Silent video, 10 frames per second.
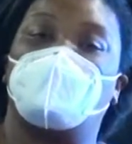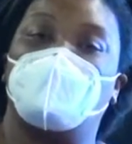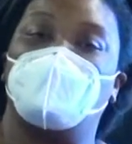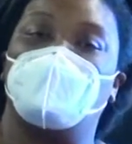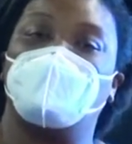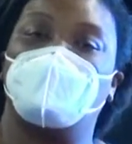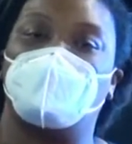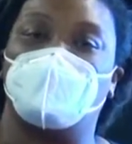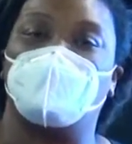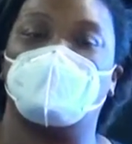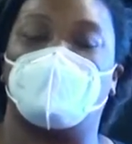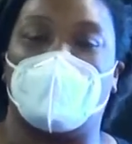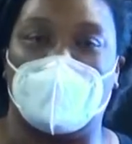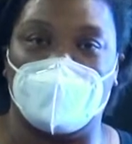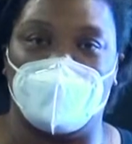U-2
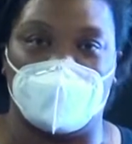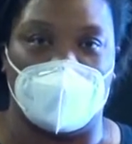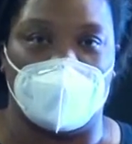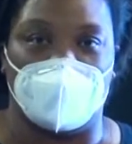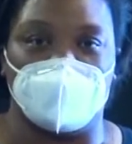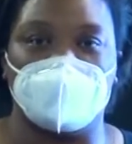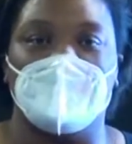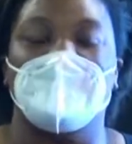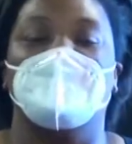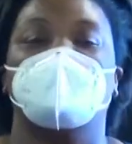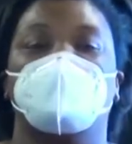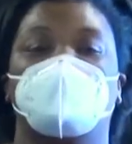spy planes to